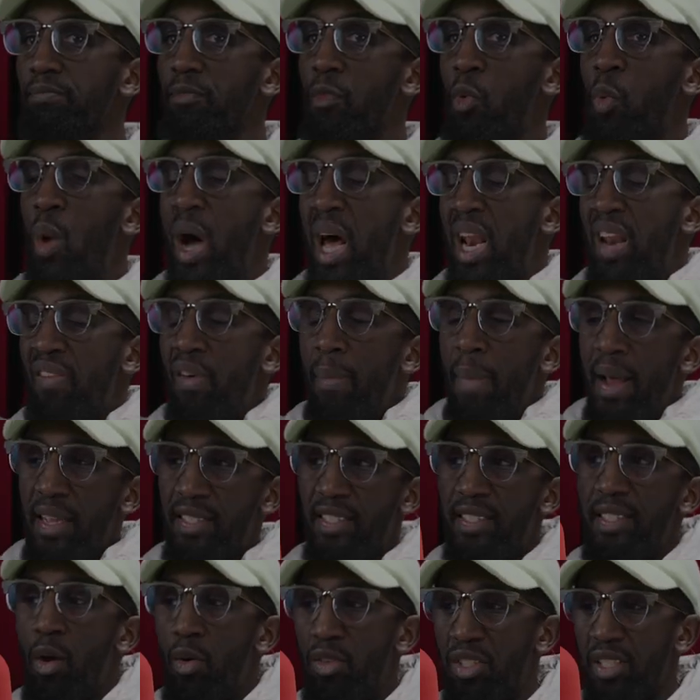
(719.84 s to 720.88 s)
what I love about
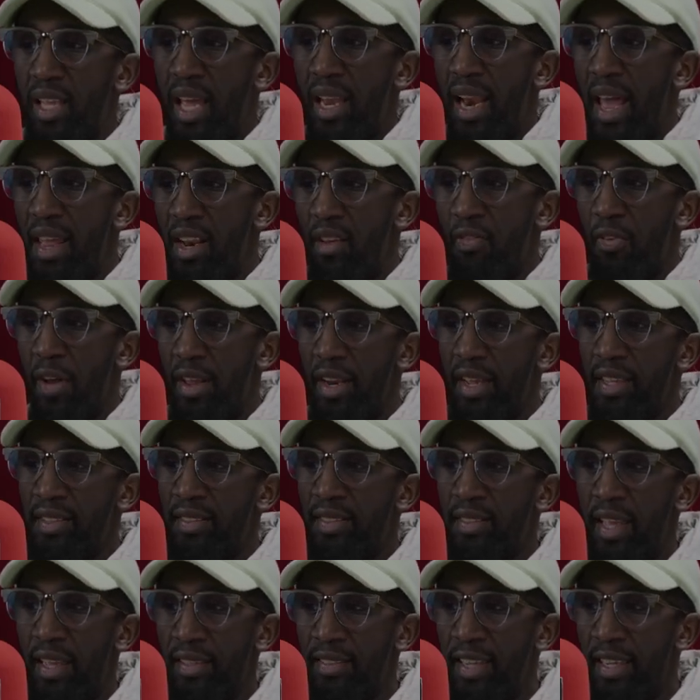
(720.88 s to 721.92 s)
snails is I like the fact they
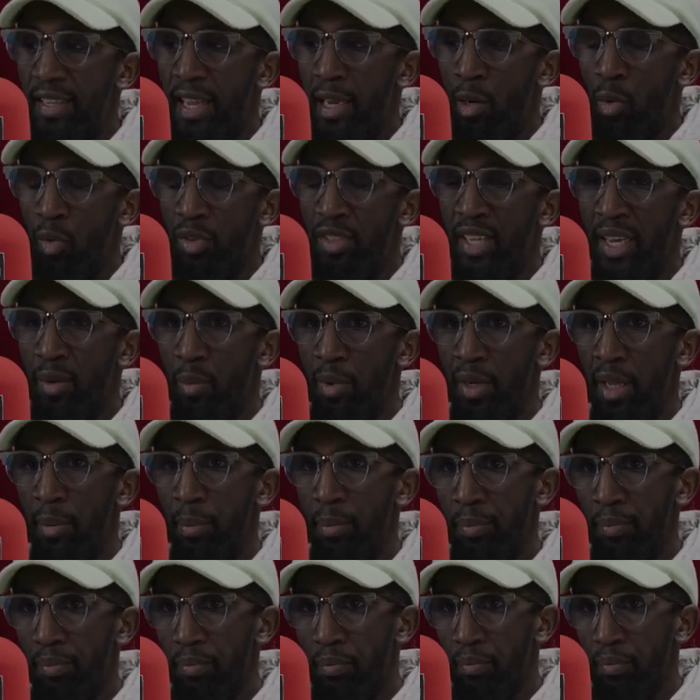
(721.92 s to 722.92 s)
they take their little tent with them.